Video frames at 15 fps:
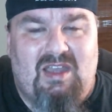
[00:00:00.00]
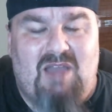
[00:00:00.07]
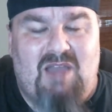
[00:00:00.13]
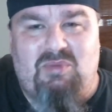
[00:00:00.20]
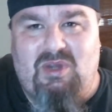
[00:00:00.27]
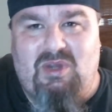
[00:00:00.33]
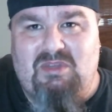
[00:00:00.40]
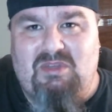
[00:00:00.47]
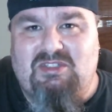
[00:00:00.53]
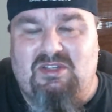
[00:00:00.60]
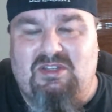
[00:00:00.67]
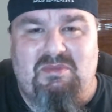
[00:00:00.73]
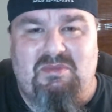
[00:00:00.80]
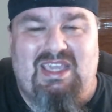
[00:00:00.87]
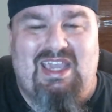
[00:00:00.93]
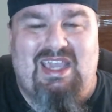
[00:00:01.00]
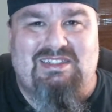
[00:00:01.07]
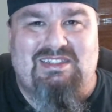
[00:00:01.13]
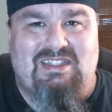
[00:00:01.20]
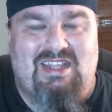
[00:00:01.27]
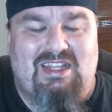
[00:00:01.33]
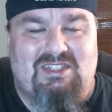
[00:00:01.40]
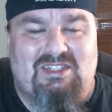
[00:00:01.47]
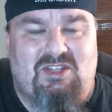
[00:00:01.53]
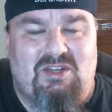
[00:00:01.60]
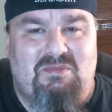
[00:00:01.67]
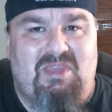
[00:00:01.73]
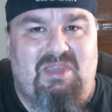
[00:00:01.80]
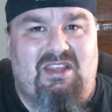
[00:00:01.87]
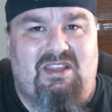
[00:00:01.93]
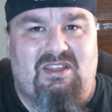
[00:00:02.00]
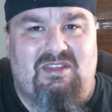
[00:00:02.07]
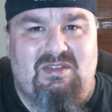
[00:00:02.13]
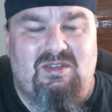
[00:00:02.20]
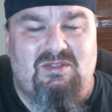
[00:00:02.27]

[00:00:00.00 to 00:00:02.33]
I'm pretty much going to be guessing that it's going to be the